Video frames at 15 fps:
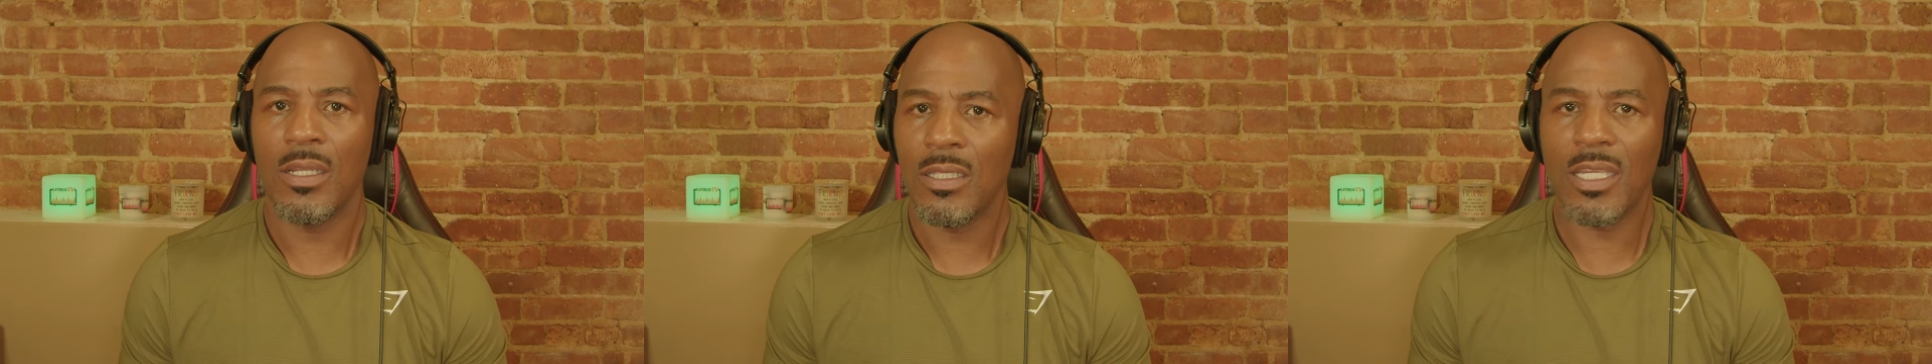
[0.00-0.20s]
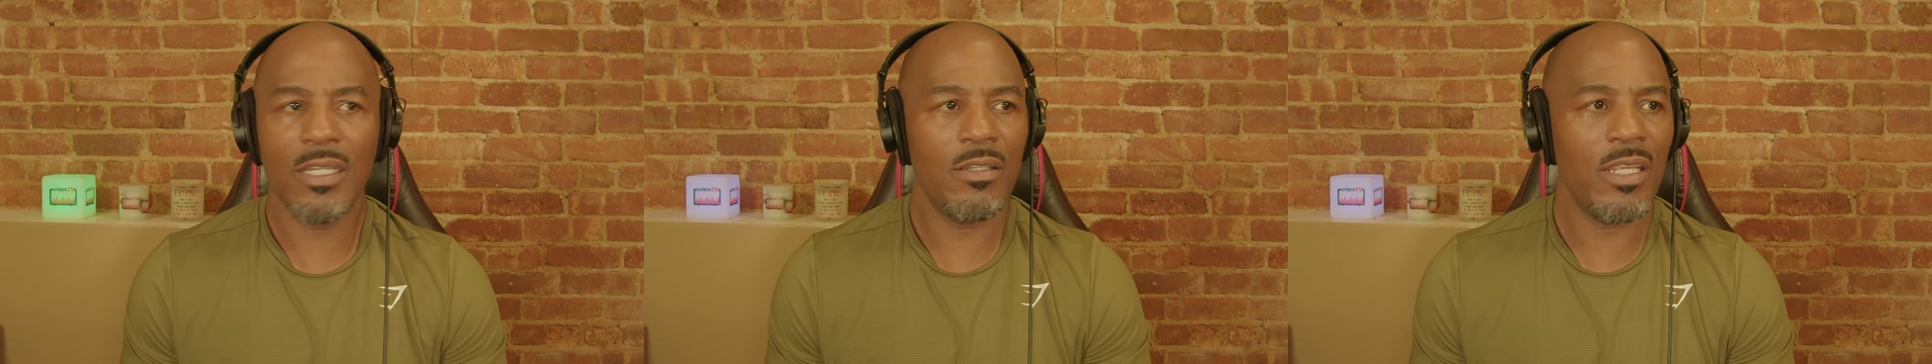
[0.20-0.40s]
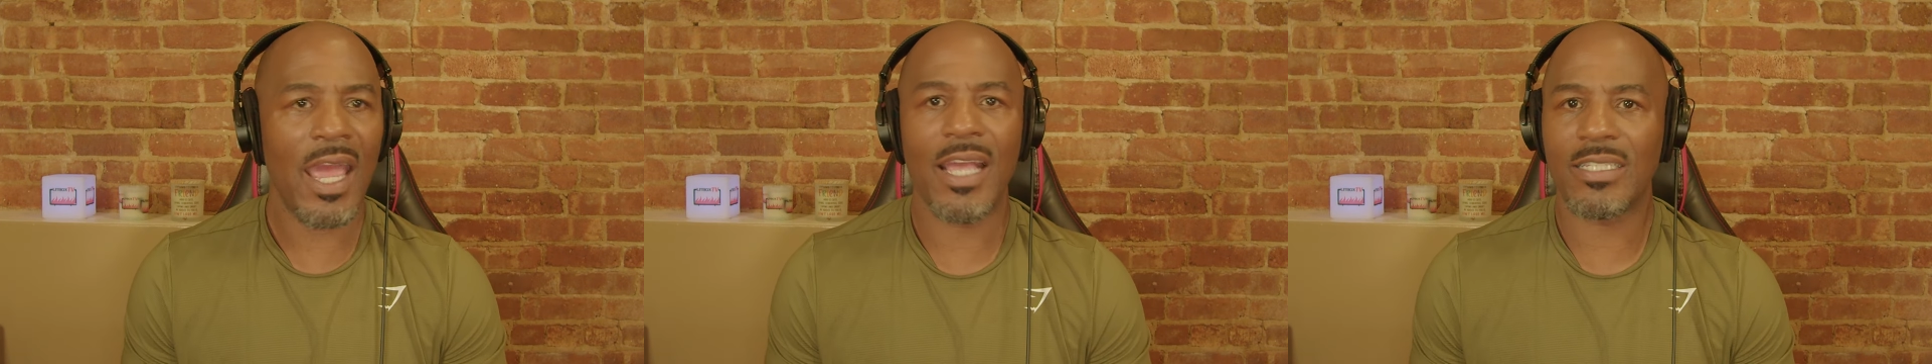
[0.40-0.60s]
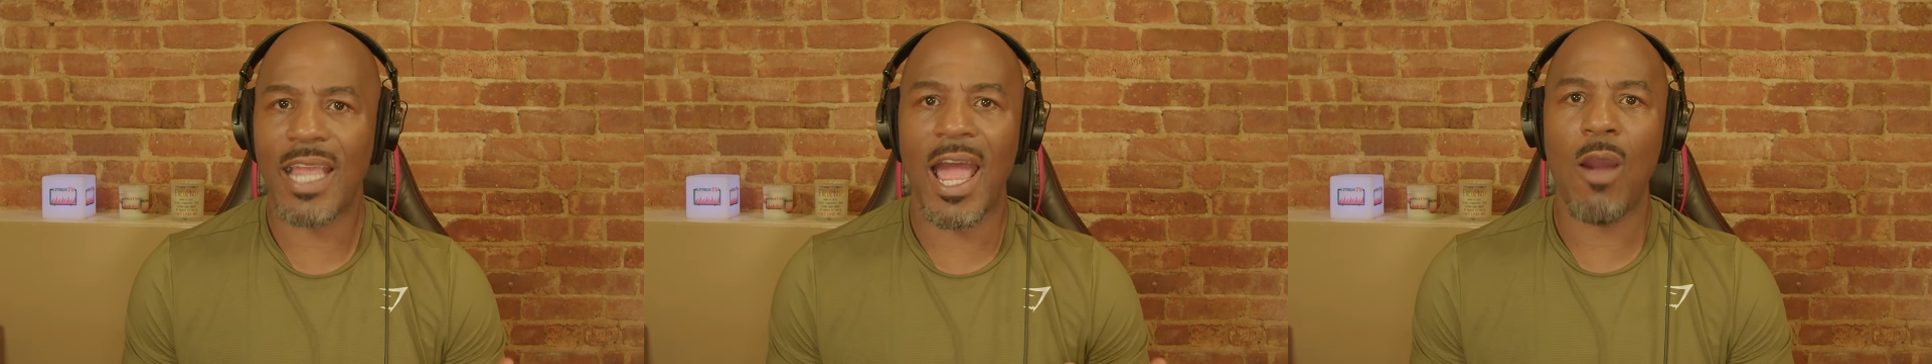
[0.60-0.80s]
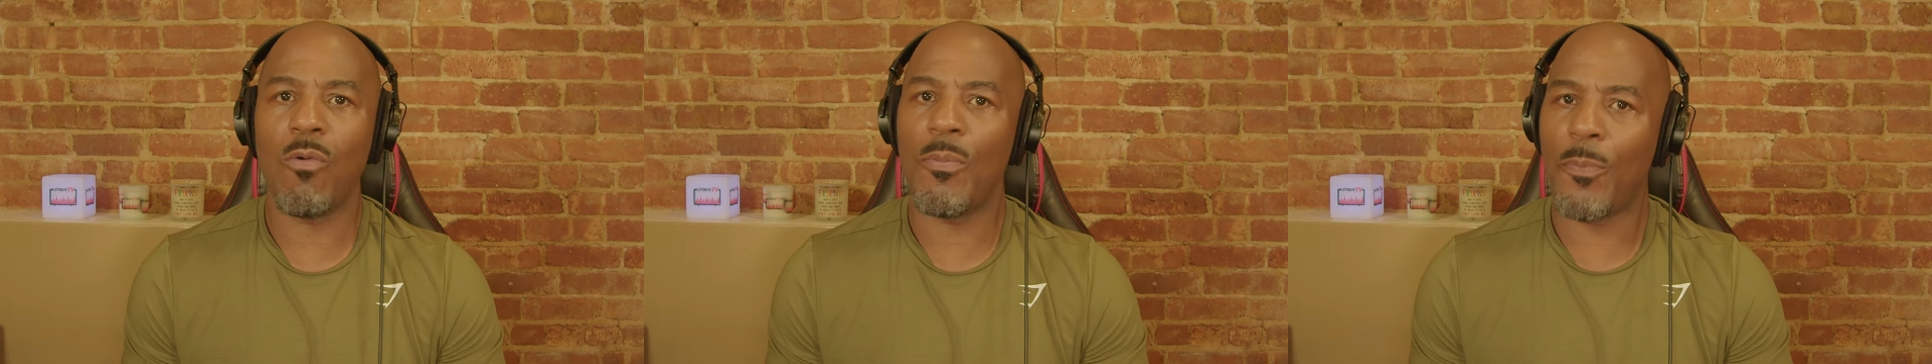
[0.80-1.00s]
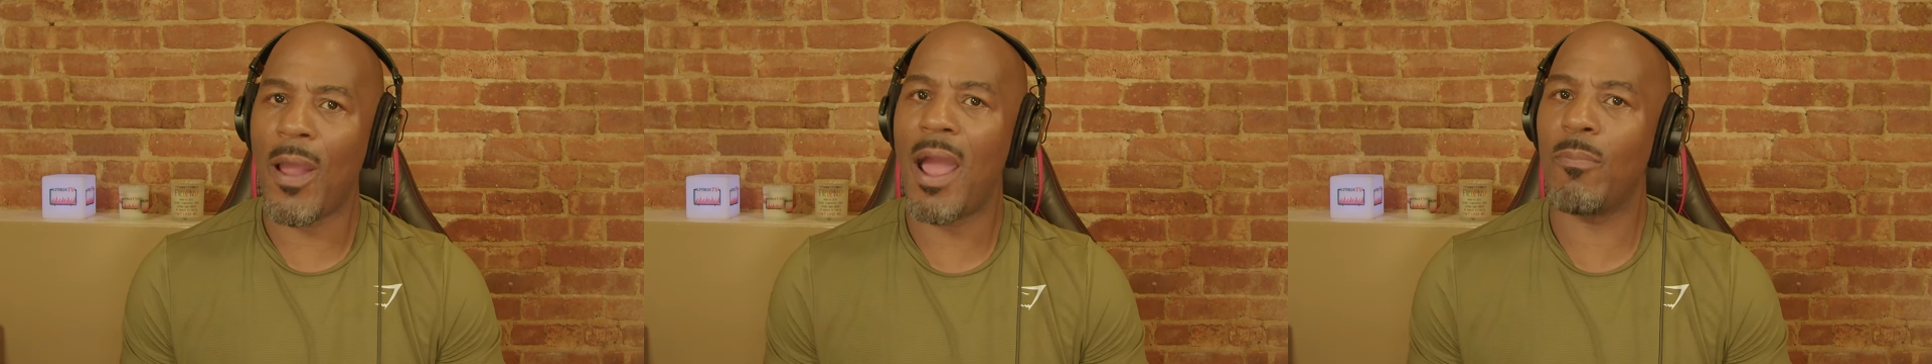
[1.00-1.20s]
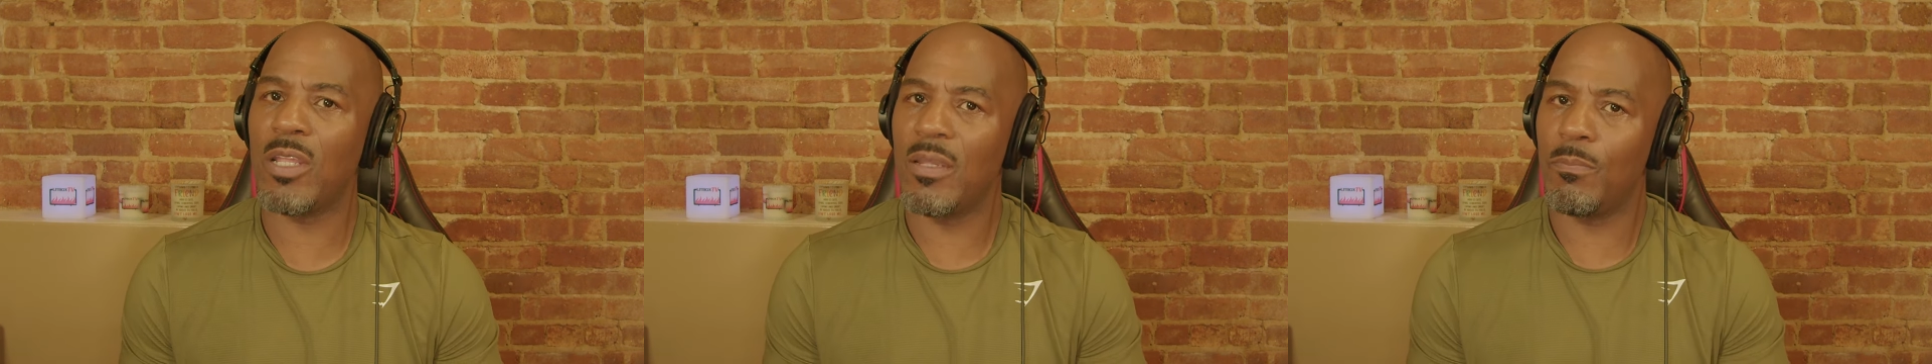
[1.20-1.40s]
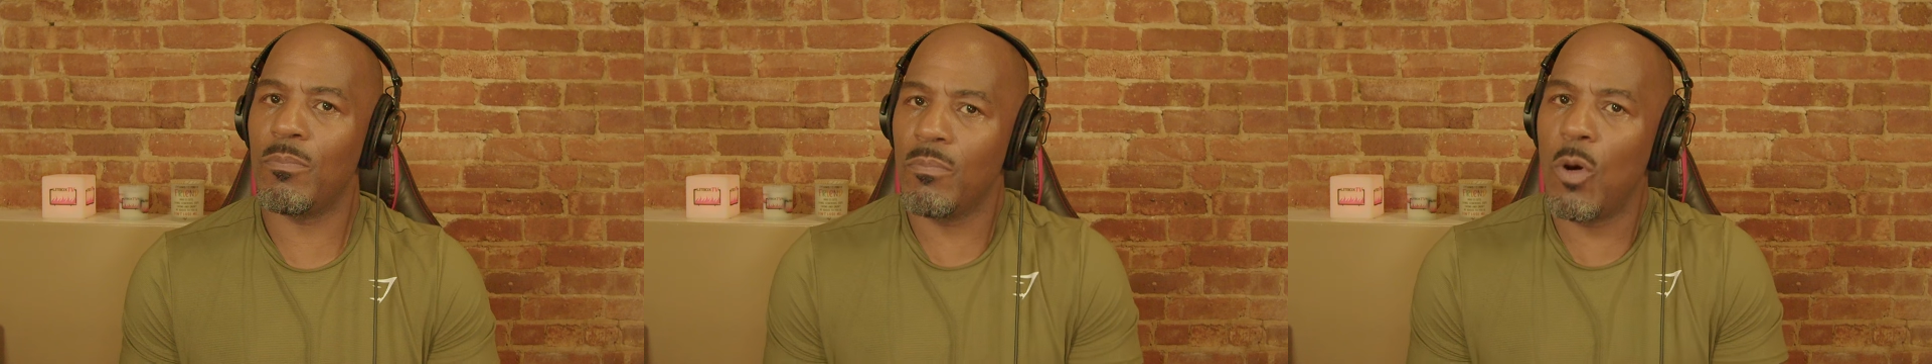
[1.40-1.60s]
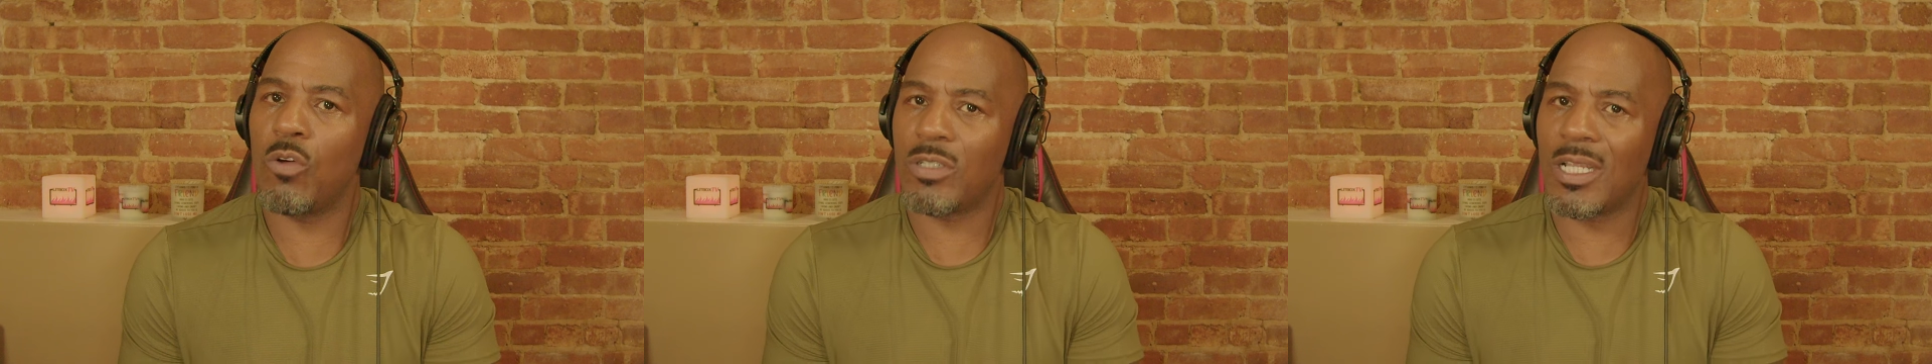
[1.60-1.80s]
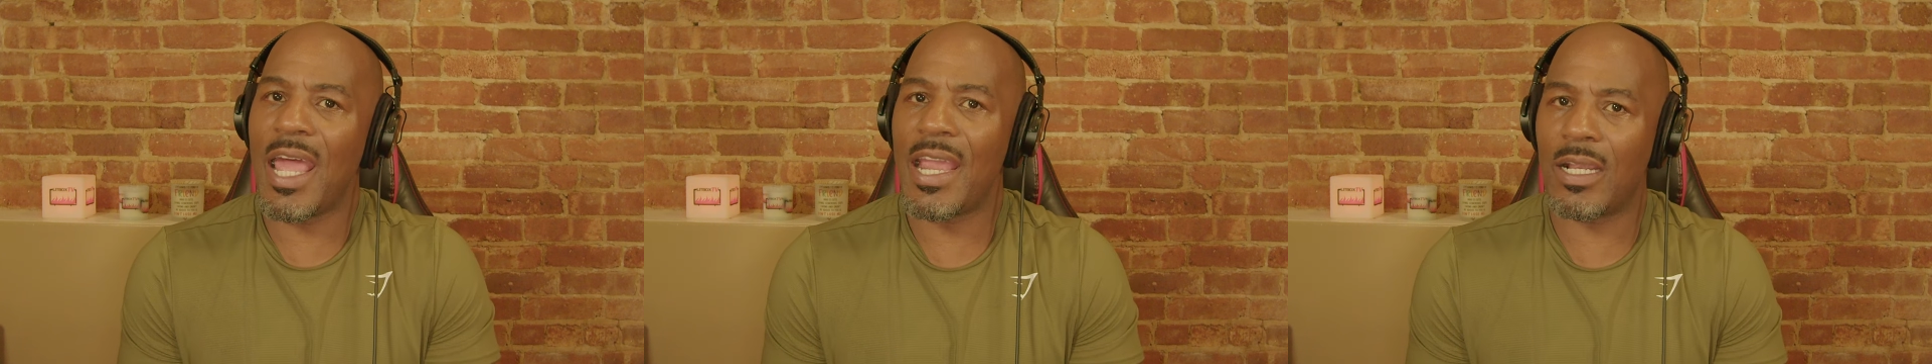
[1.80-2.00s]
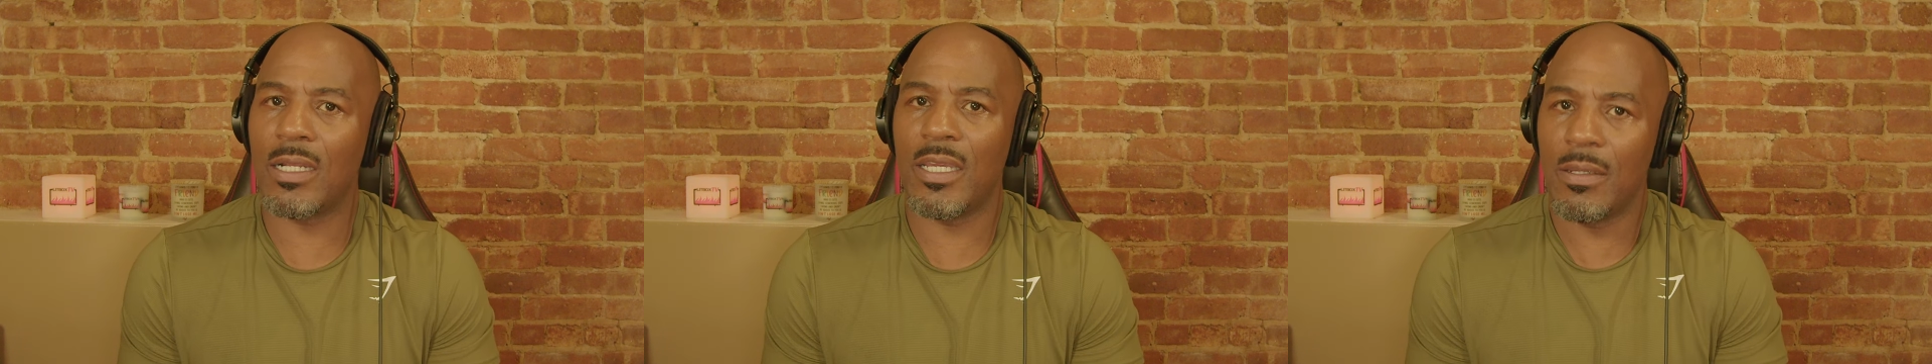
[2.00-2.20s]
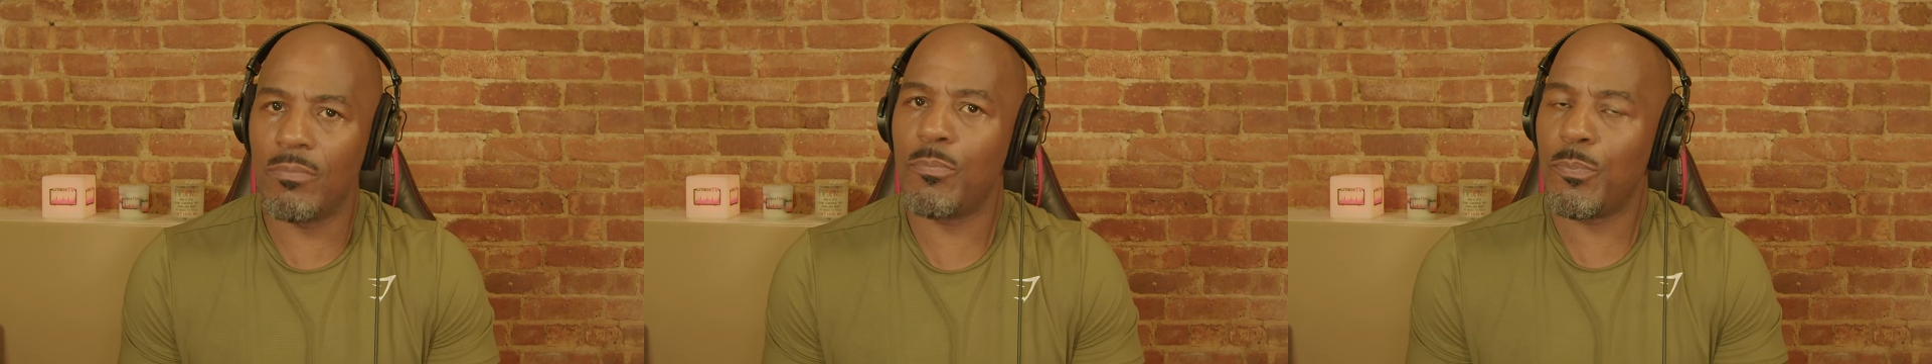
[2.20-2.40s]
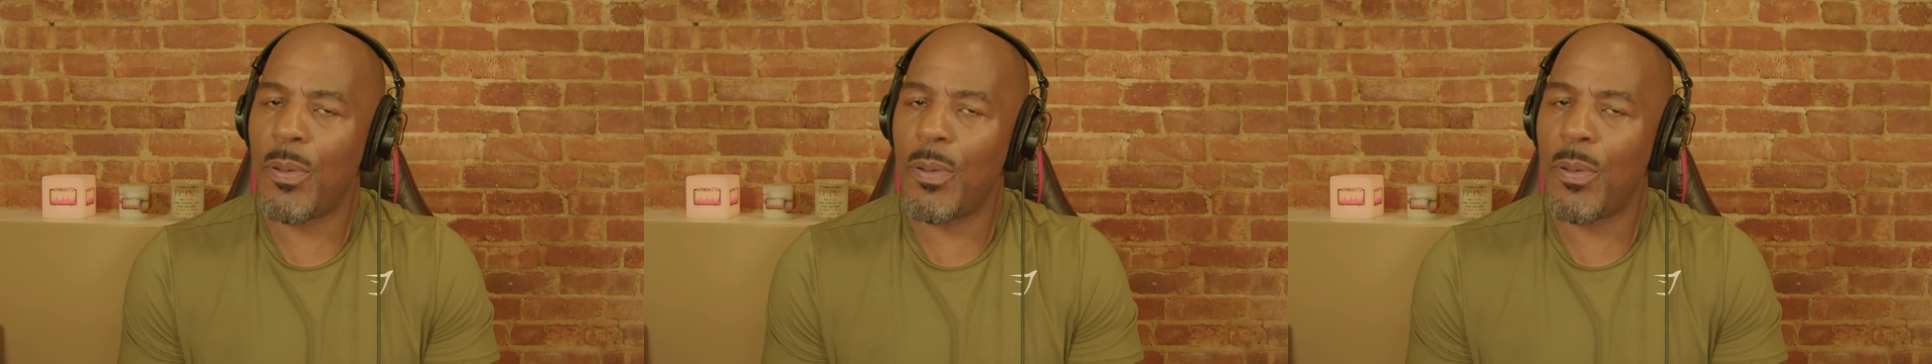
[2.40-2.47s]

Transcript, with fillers: then yes, I would probably most likely